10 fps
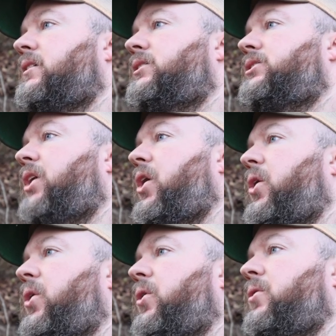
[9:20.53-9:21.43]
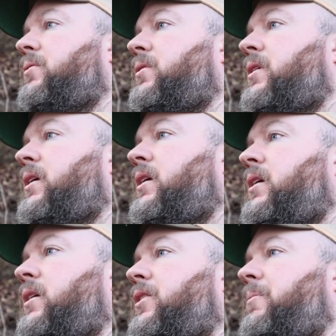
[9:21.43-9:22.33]
So
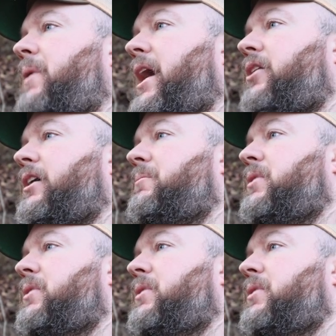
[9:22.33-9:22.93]
the battery